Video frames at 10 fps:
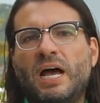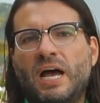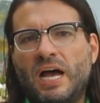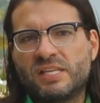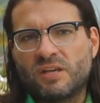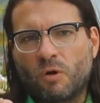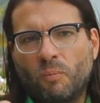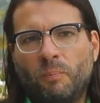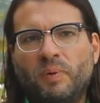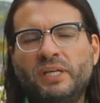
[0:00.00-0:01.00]
as a
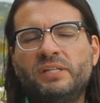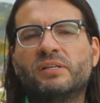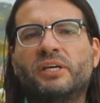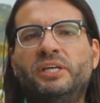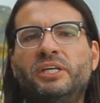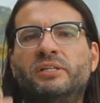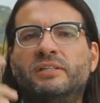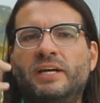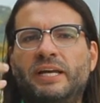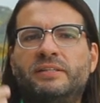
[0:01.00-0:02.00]
complete
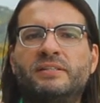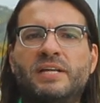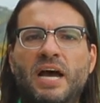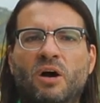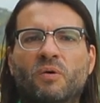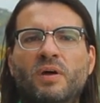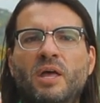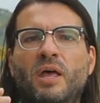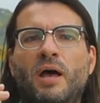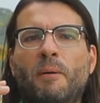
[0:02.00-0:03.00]
here and now,
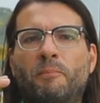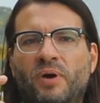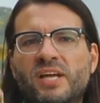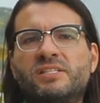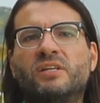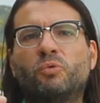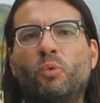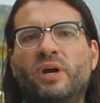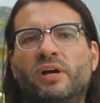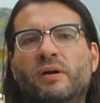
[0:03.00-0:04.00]
a present
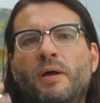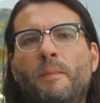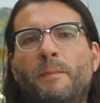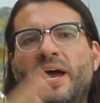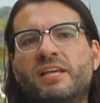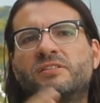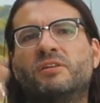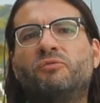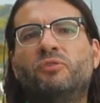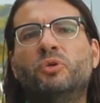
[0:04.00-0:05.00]
where past
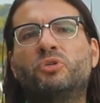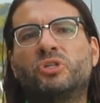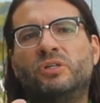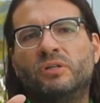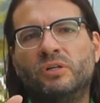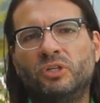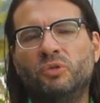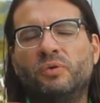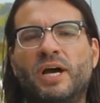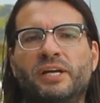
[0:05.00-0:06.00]
and future
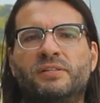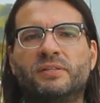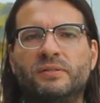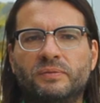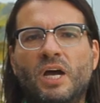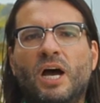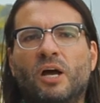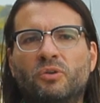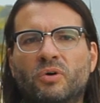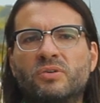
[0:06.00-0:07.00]
united.
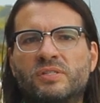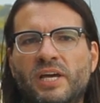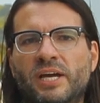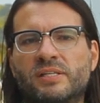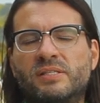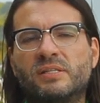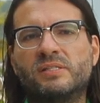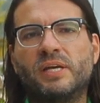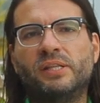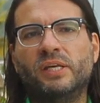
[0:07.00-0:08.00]
Hadot says,
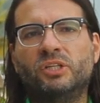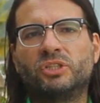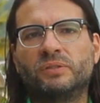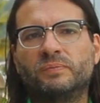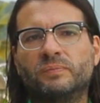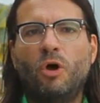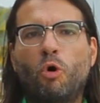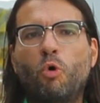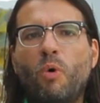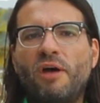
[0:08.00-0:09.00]
citation,
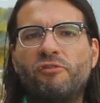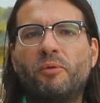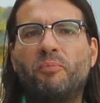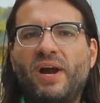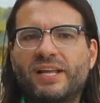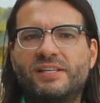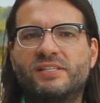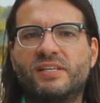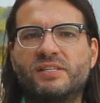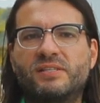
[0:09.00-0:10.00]
Whoever
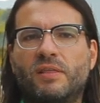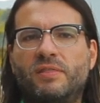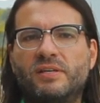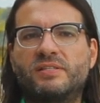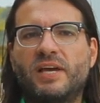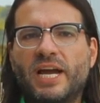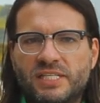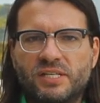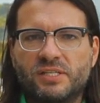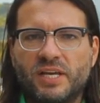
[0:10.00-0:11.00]
practices this
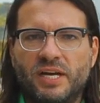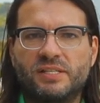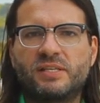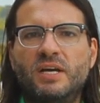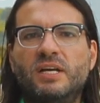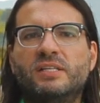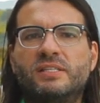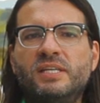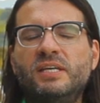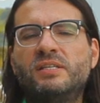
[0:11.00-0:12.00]
exercise
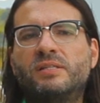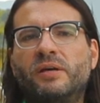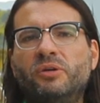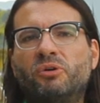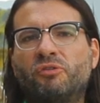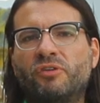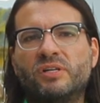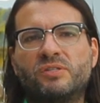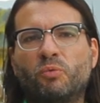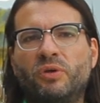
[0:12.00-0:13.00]
sees the
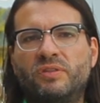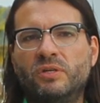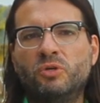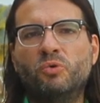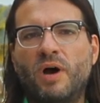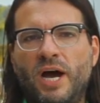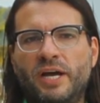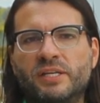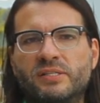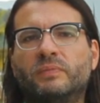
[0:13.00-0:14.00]
universe with new
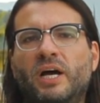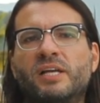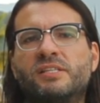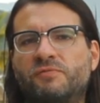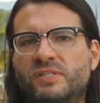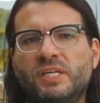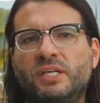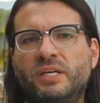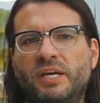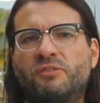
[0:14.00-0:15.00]
eyes, as if
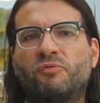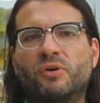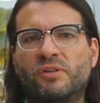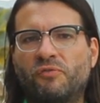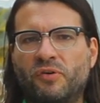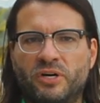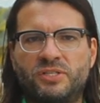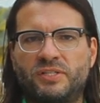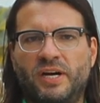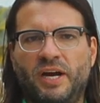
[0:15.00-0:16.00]
seeing it for the
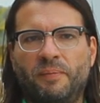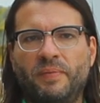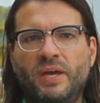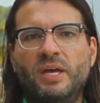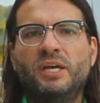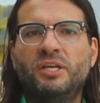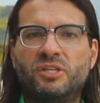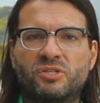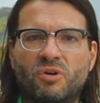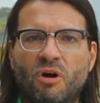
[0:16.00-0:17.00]
first time. He
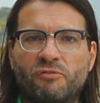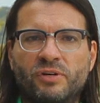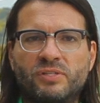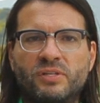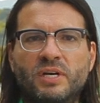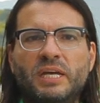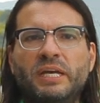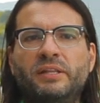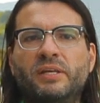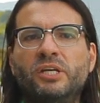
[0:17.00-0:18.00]
discovers,
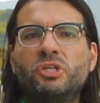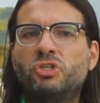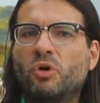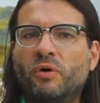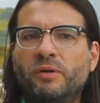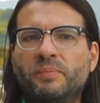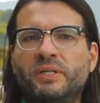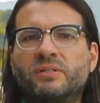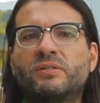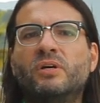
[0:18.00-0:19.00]
in the
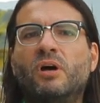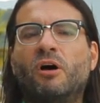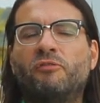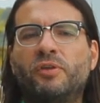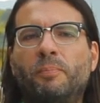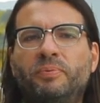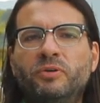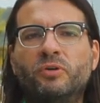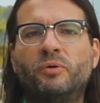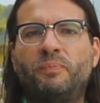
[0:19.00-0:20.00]
enjoyment of the
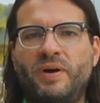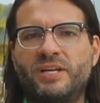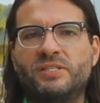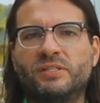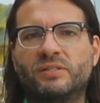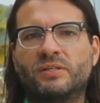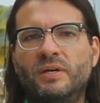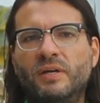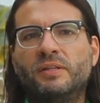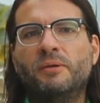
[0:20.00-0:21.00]
pure present,
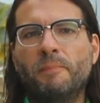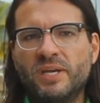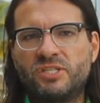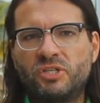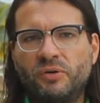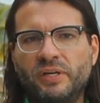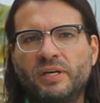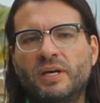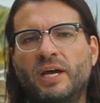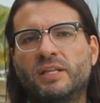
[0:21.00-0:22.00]
the
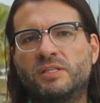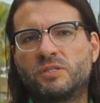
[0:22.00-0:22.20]
mystery and